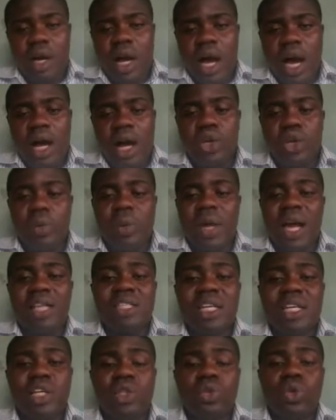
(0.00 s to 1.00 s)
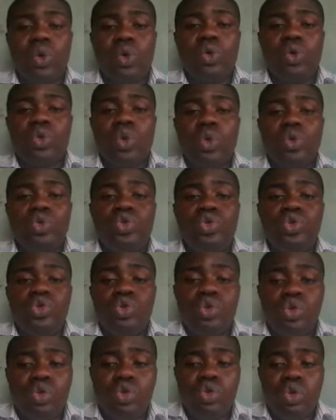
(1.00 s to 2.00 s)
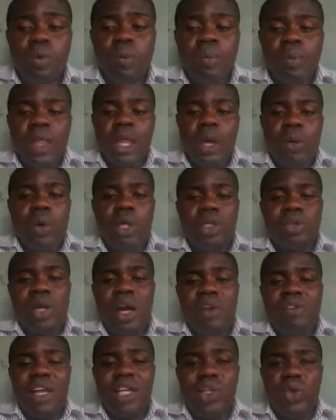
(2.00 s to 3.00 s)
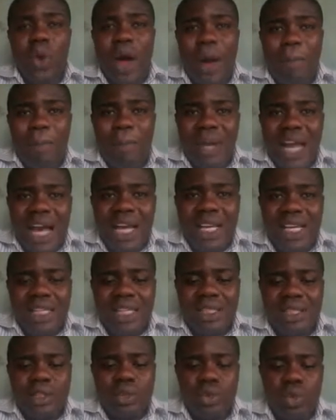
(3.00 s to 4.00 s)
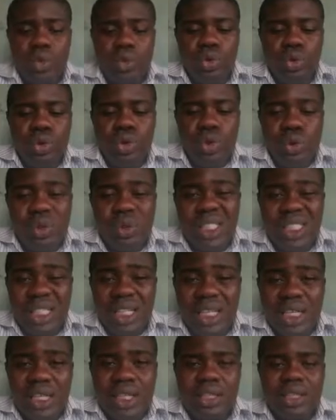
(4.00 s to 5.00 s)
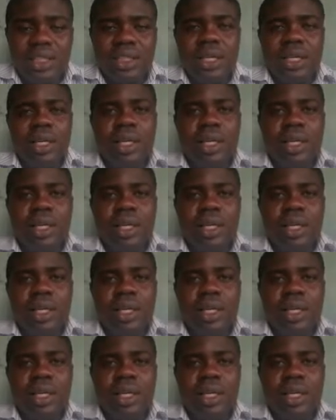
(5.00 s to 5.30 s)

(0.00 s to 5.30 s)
Uh, you'll be asking to to do what you have learned, to apply it, to use it.